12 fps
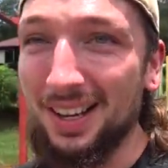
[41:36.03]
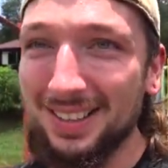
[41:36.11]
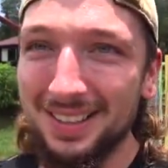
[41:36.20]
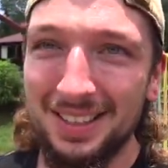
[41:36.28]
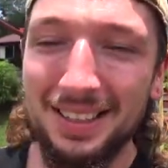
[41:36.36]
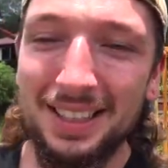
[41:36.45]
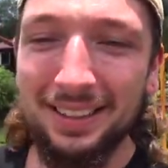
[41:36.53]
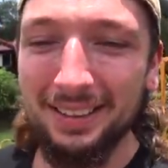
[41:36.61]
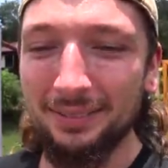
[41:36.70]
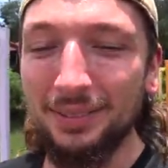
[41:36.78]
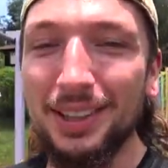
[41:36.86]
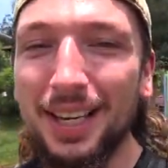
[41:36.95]
That's like
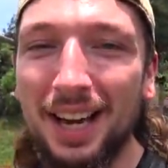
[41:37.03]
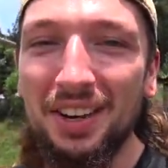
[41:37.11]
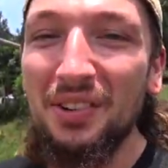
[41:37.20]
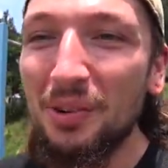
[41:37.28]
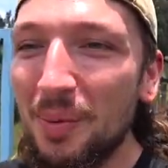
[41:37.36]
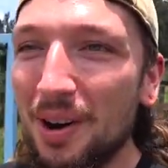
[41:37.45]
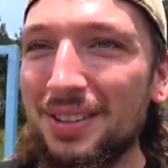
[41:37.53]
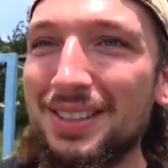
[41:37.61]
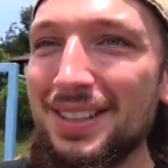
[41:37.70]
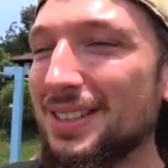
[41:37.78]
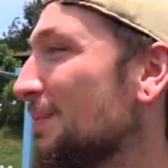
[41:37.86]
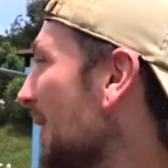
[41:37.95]
nearly really handlebar
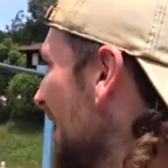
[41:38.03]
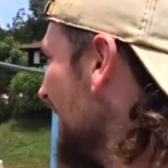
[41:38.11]
to the small